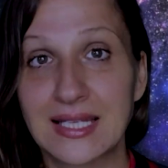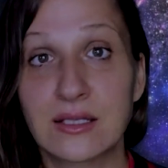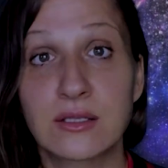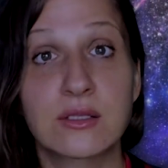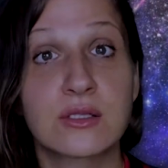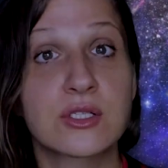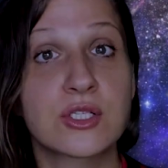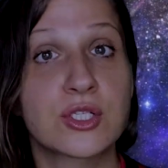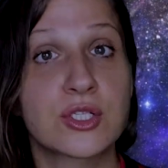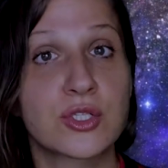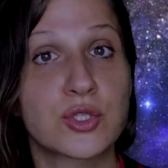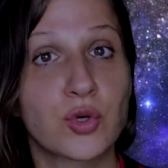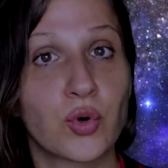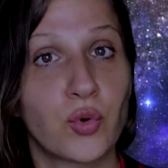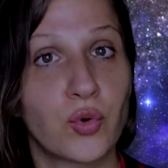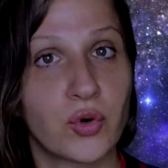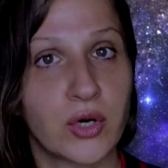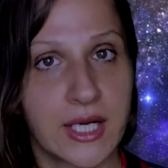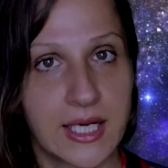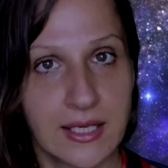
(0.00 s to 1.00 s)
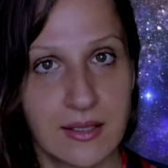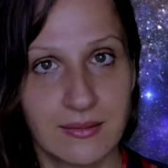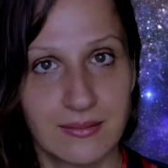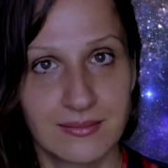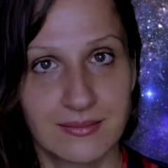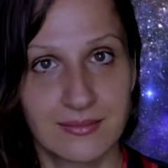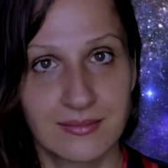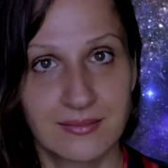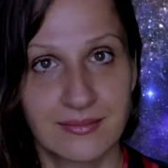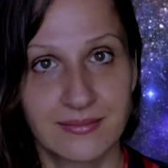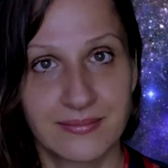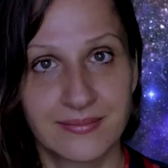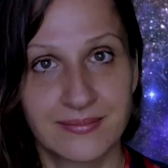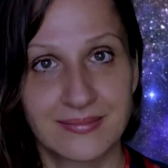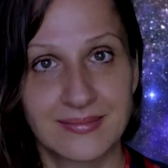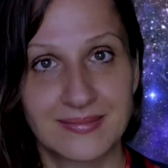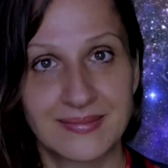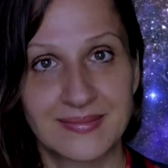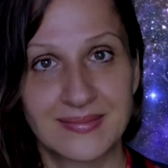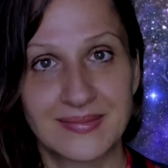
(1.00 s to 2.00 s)
story.
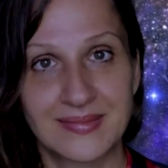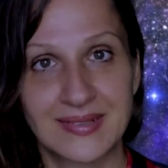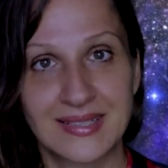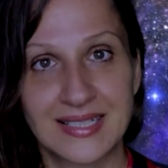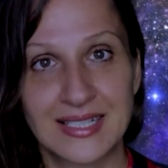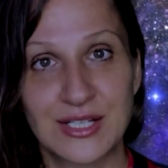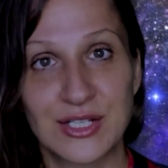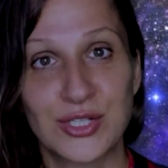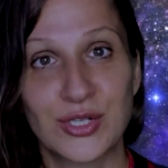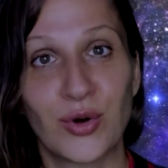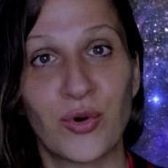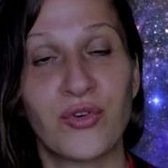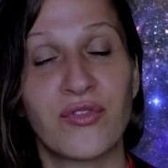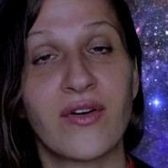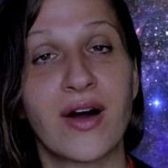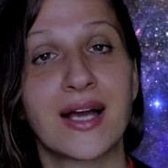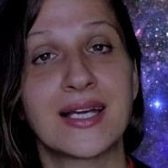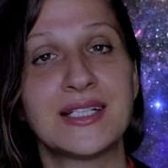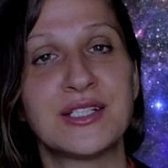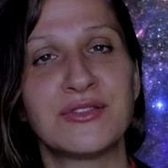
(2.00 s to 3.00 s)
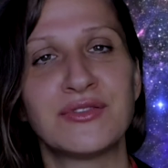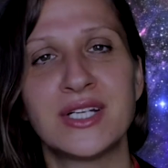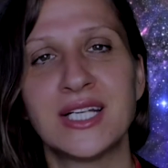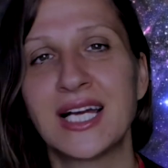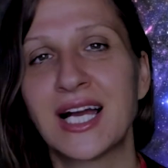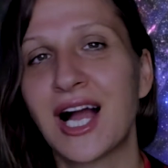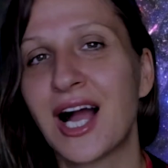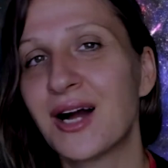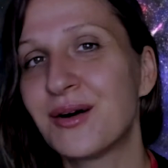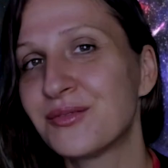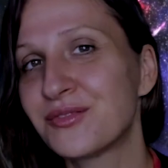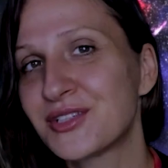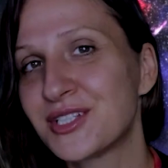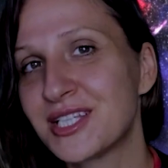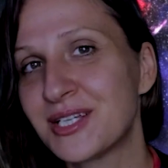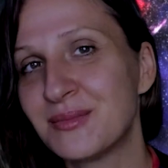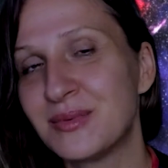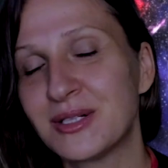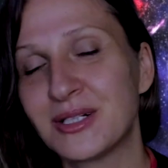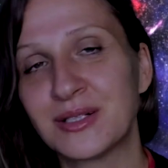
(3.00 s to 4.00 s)
So find a really
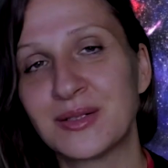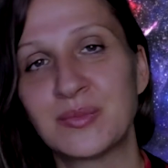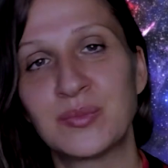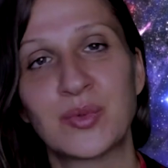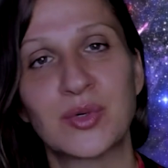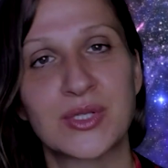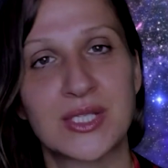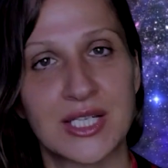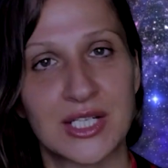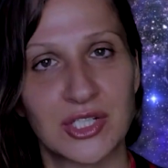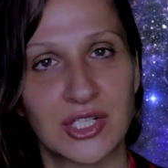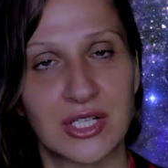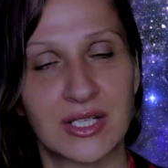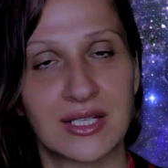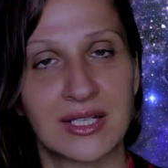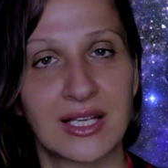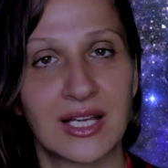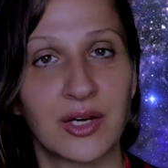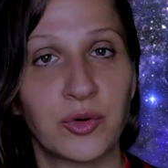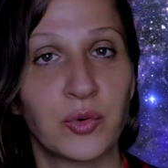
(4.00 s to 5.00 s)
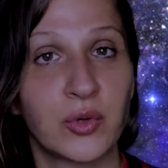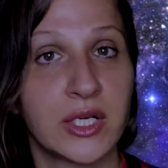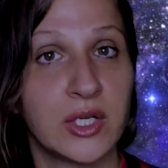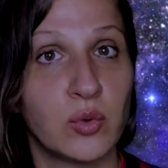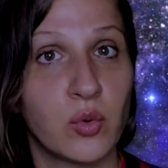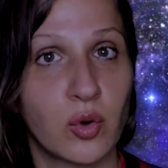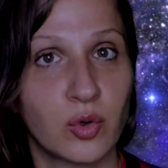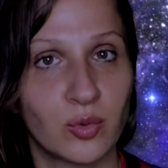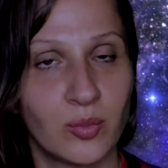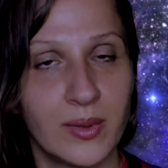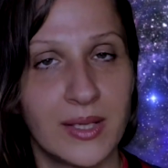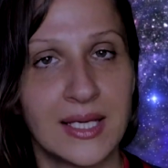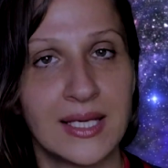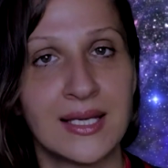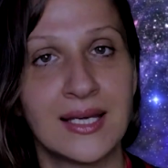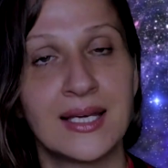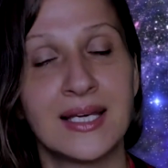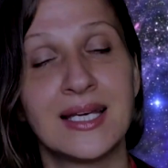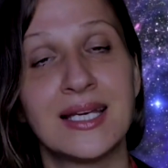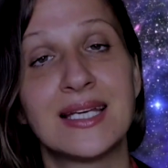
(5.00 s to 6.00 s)
comfortable position where you won't be
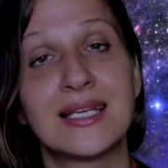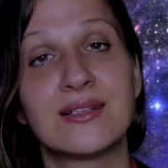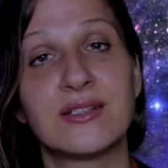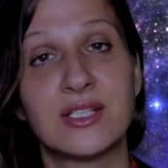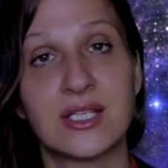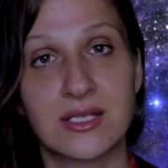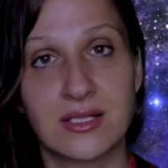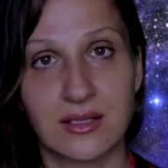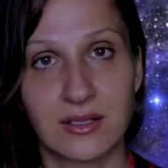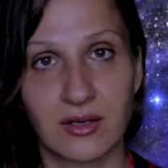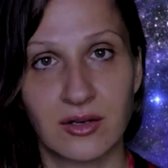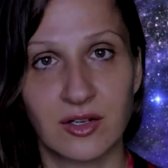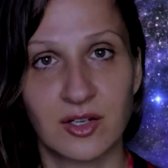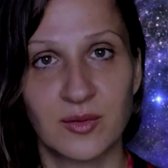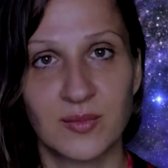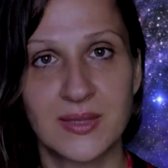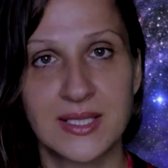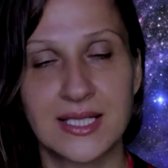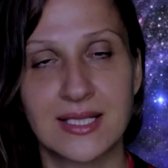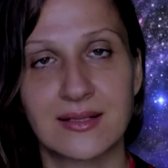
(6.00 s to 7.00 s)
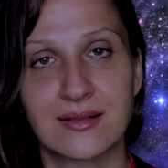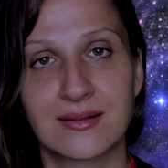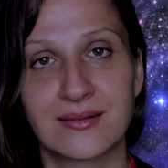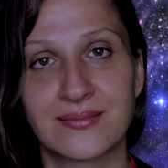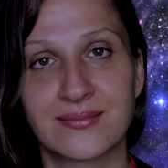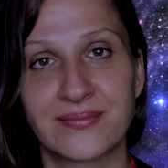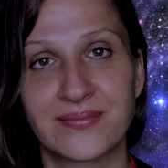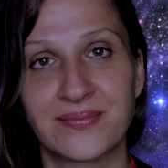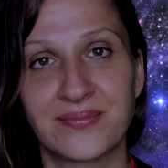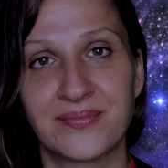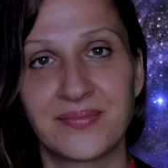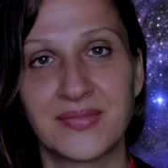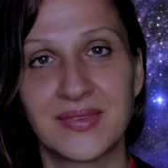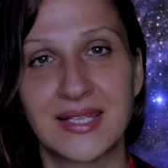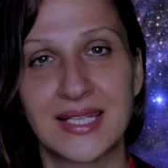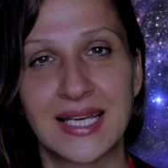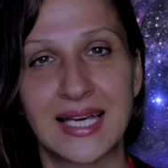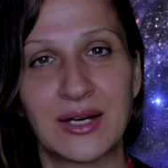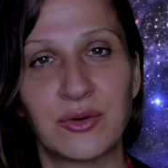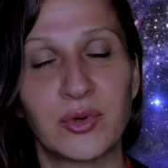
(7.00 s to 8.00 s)
disturbed,
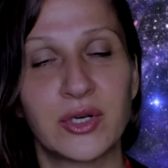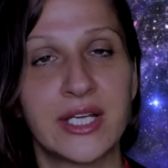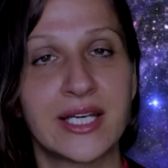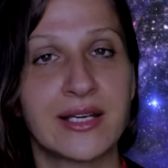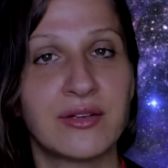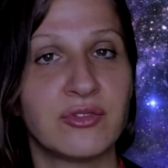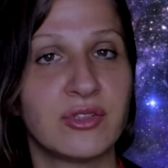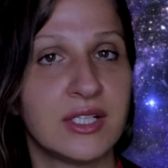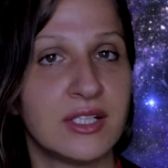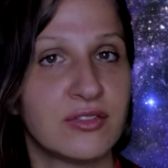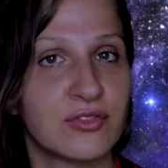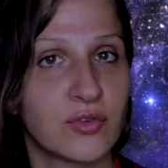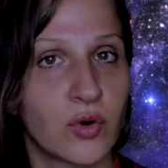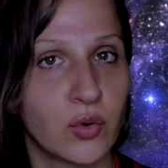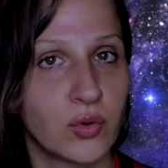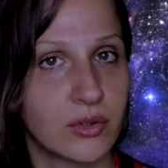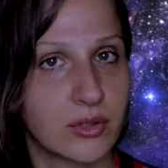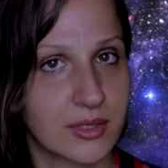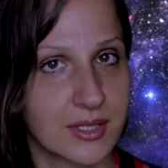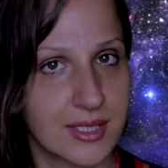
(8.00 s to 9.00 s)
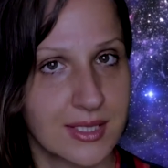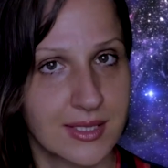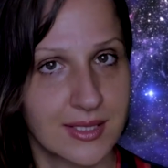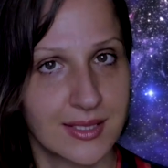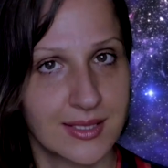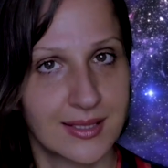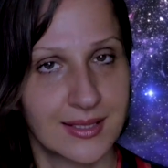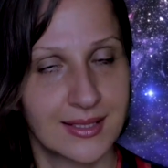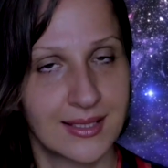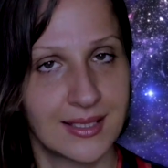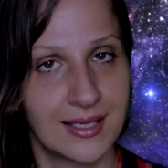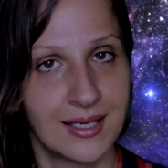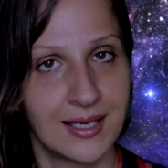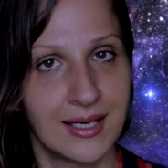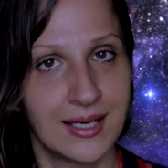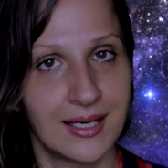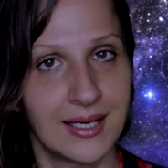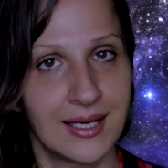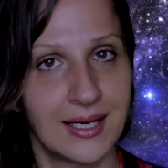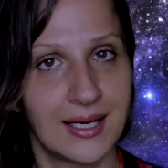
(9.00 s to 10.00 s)
where you can really focus.
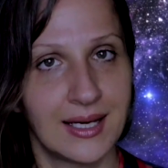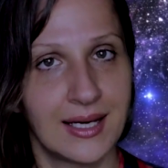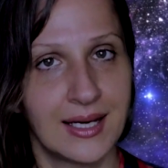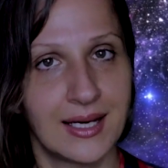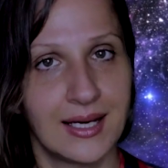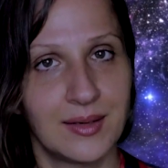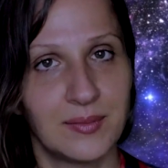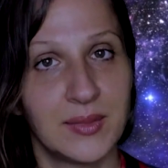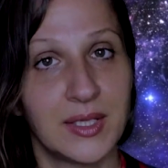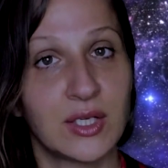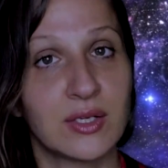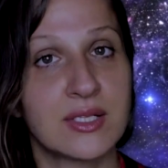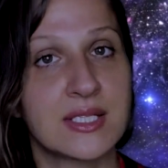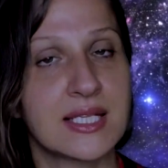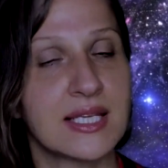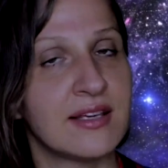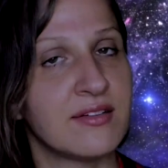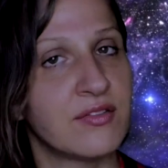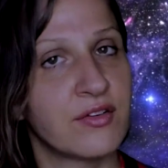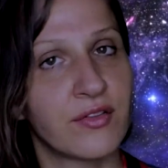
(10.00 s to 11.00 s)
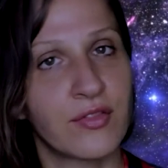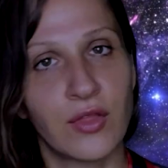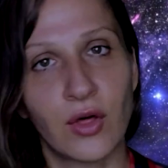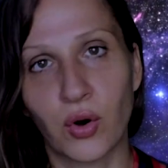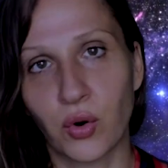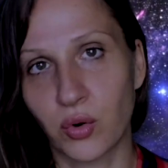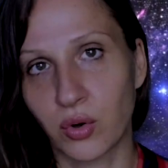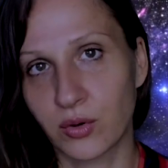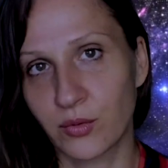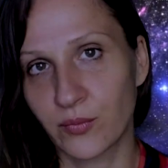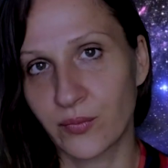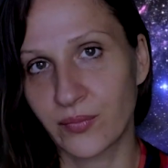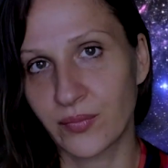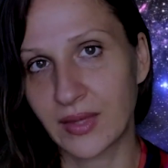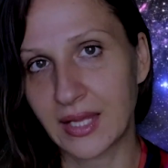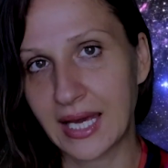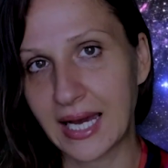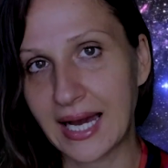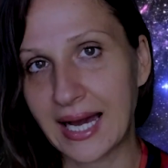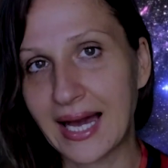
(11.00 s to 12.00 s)
Because even though
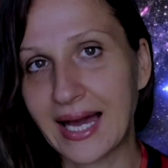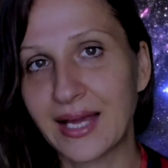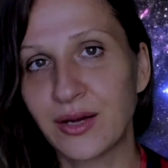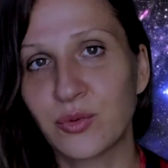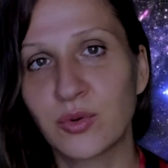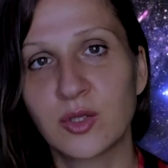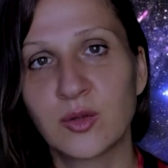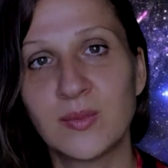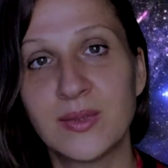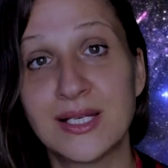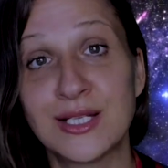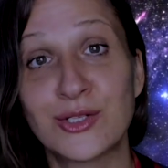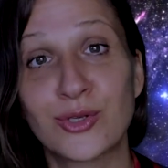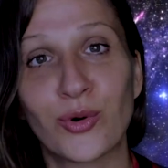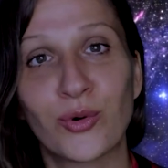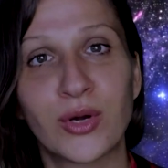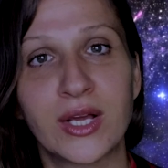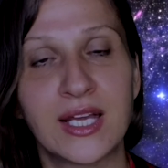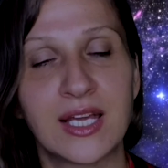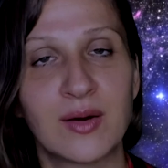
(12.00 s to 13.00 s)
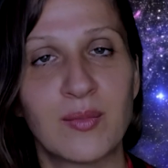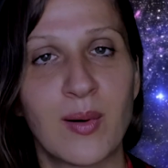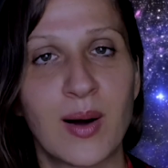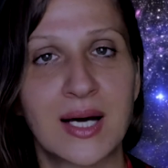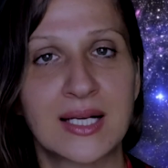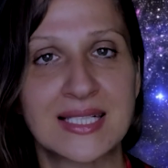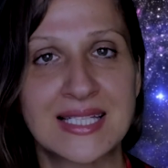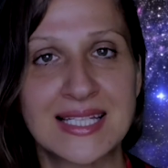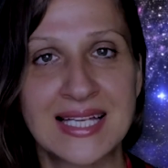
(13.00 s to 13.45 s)
I will be talking about